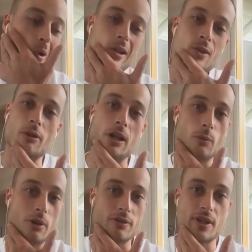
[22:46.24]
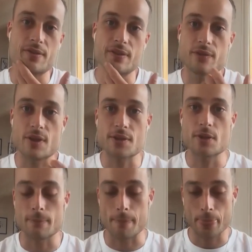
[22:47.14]
I took her out with my friends for the first
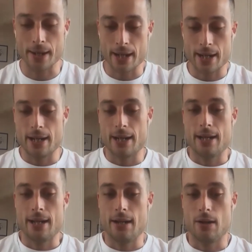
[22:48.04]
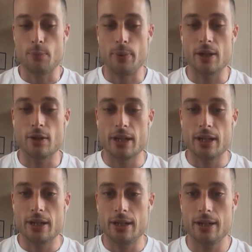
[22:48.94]
time. I'd been on
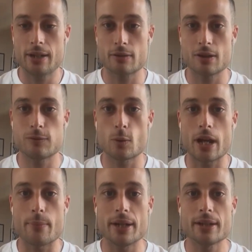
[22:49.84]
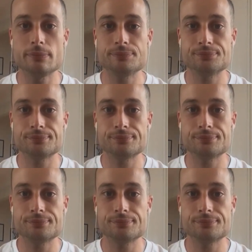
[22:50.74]
a 3 or 4 day bender.